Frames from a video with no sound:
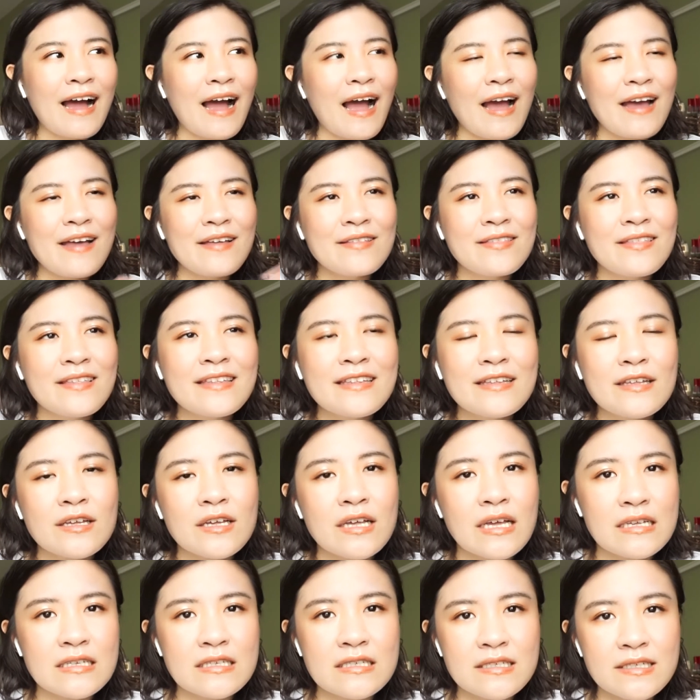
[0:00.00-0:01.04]
I think
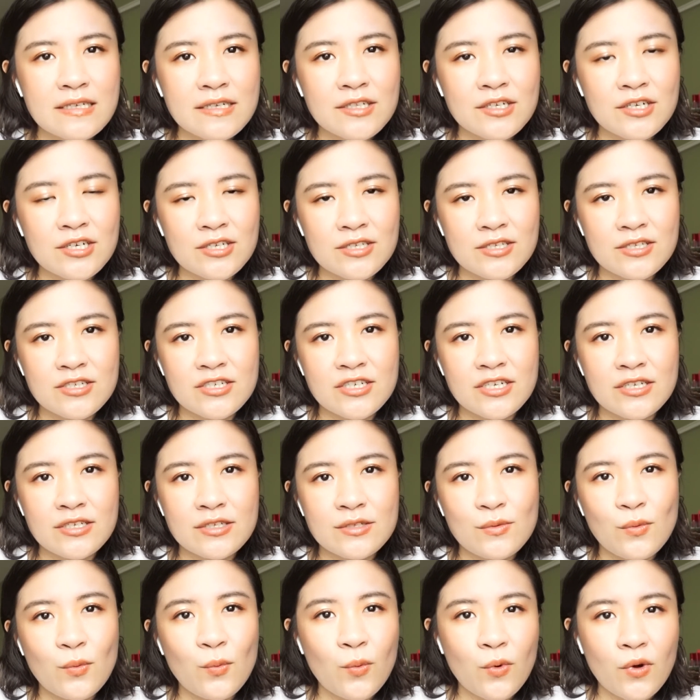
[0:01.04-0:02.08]
concealers
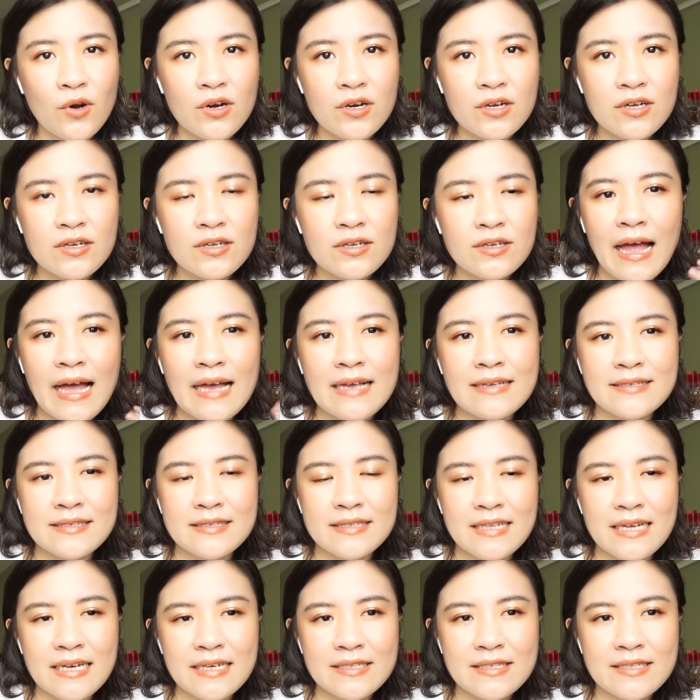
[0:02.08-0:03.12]
just work as
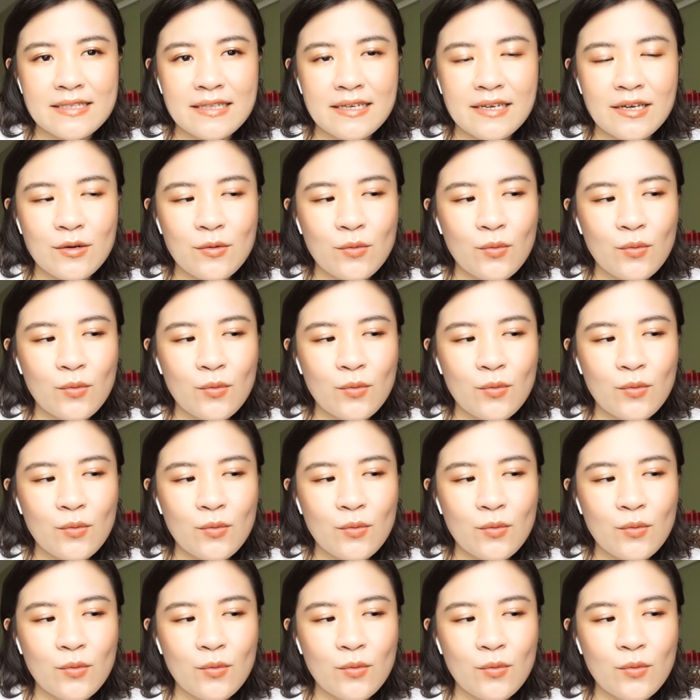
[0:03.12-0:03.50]
nicely,